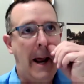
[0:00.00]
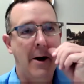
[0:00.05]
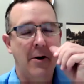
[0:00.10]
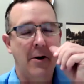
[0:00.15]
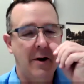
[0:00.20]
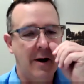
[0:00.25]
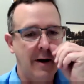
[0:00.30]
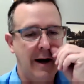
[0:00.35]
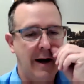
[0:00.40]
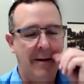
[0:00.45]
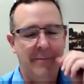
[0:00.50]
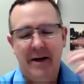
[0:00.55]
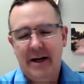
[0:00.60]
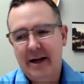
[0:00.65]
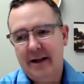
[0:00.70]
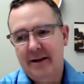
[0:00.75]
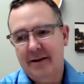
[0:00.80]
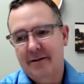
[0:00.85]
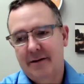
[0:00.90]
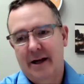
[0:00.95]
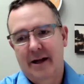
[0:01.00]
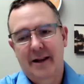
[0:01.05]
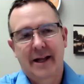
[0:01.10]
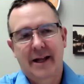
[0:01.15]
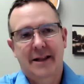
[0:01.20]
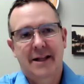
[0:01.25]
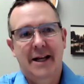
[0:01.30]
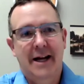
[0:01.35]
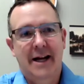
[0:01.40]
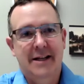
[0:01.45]
know how to. I mean, I like
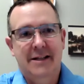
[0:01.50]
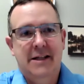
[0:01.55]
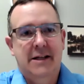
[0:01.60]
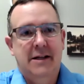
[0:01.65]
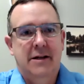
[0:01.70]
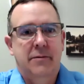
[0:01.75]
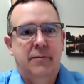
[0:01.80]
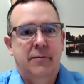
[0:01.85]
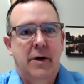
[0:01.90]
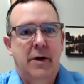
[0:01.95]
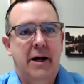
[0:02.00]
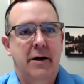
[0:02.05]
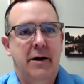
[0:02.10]
the idea, but I don't.